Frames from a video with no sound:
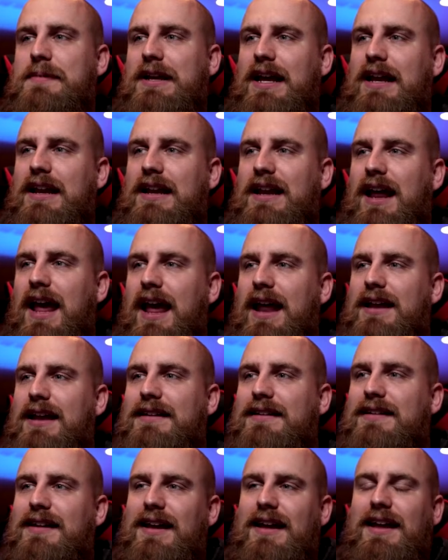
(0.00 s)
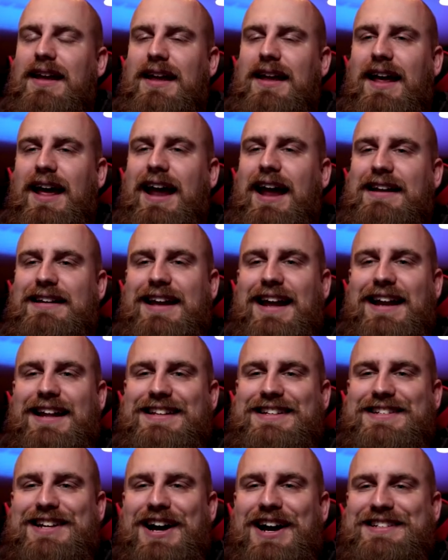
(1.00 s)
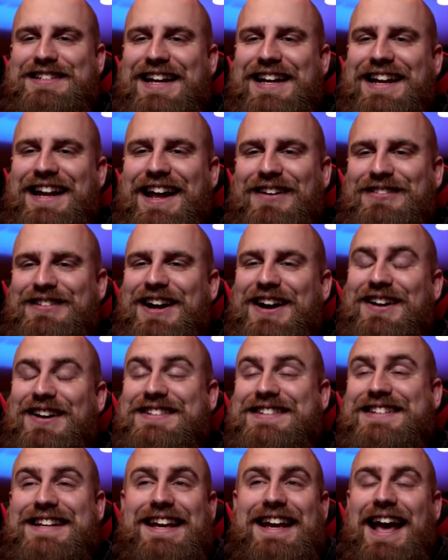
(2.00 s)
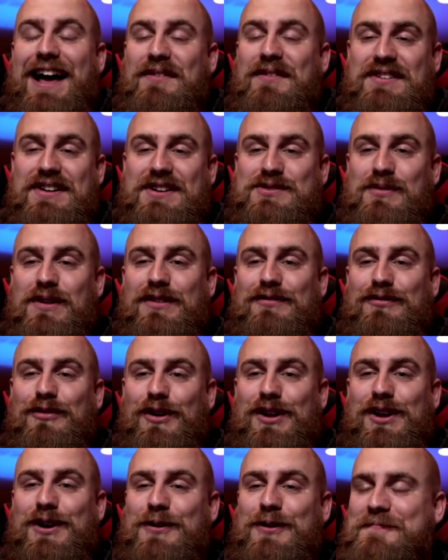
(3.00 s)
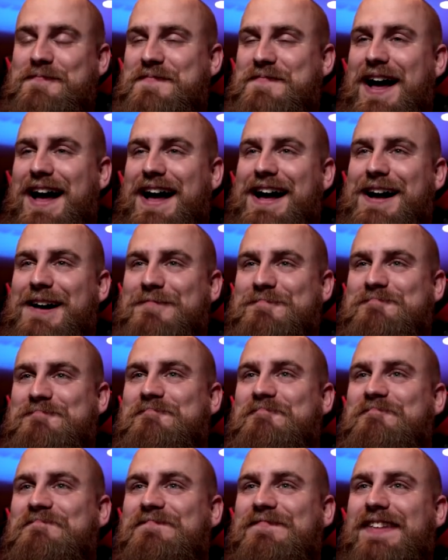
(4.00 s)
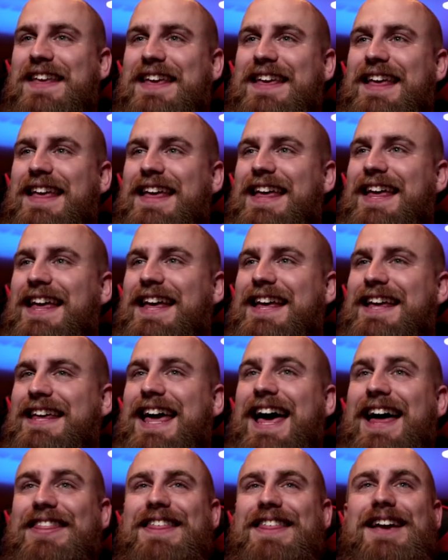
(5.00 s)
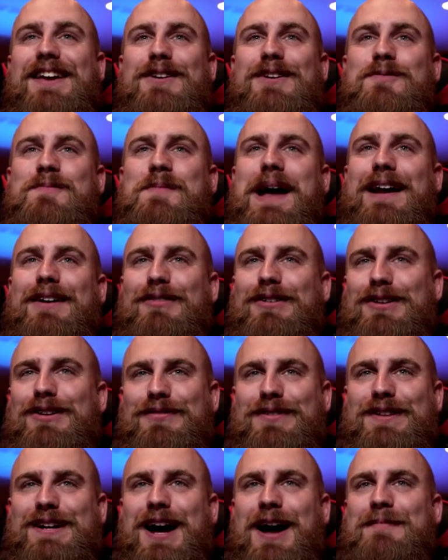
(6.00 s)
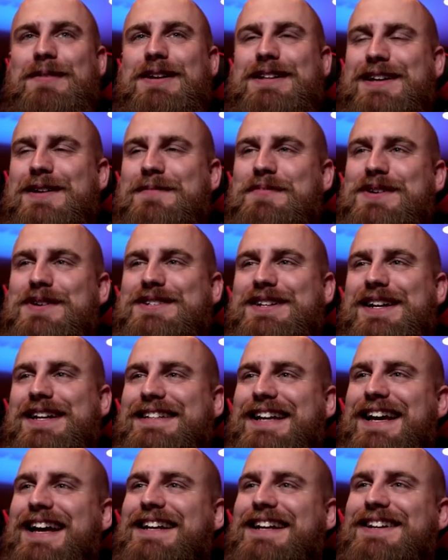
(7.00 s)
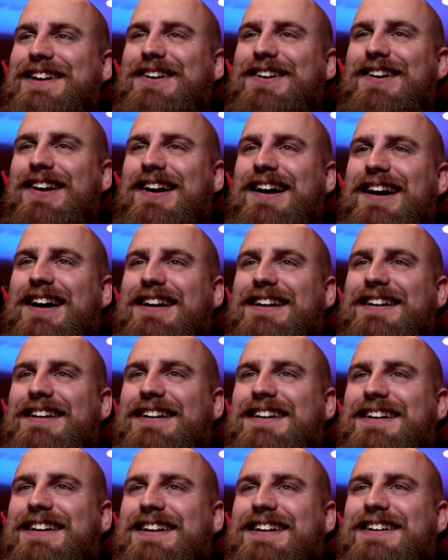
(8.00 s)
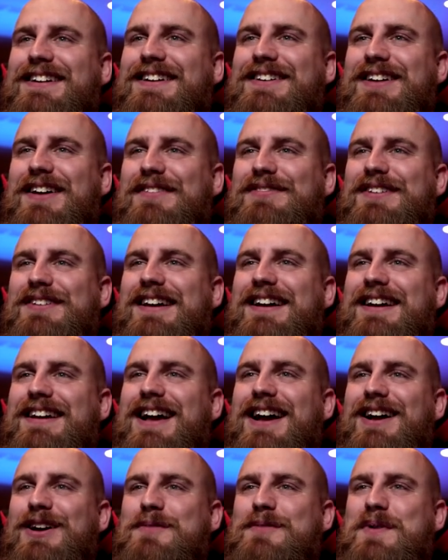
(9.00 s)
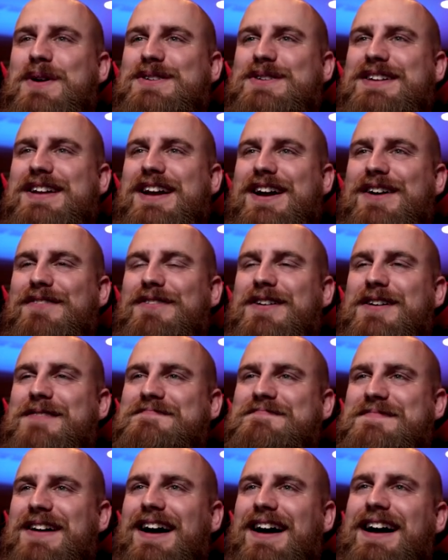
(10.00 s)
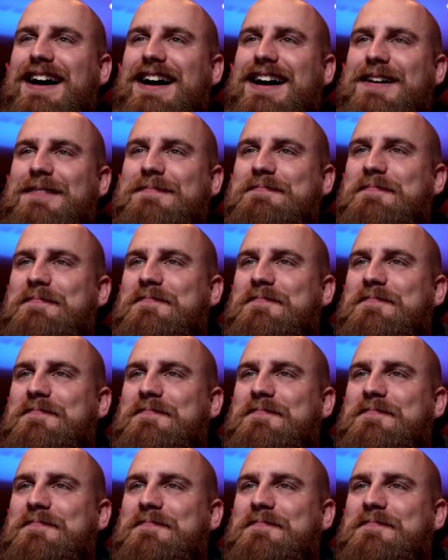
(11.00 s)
and and and getting this content out there and seeing how things work for you. Um, yeah, thank you, Matt Griller, for the comments. I appreciate that. You're uh, you're definitely a, a, good person to hear from. Um,